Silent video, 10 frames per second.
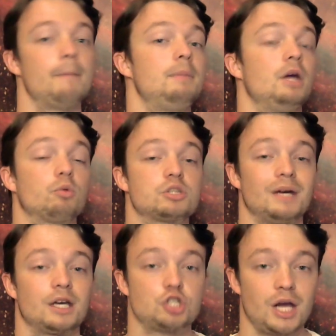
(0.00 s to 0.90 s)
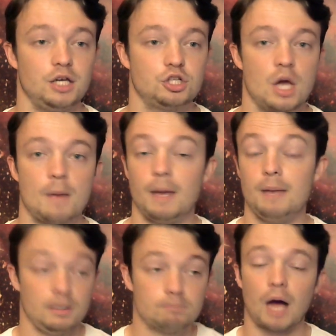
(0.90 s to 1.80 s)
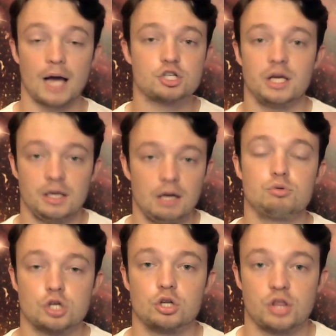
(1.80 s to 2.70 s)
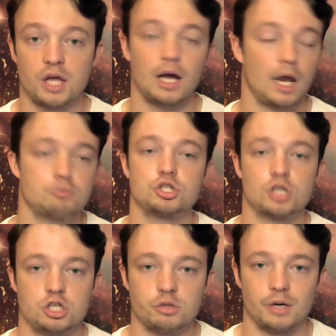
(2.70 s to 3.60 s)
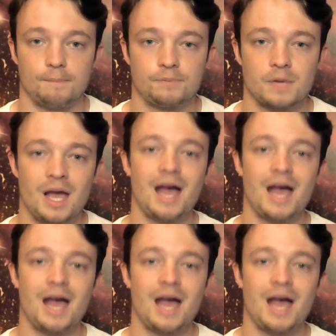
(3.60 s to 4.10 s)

Maybe I want to make a change. Maybe actually it was a good thing and I'm just going to do it.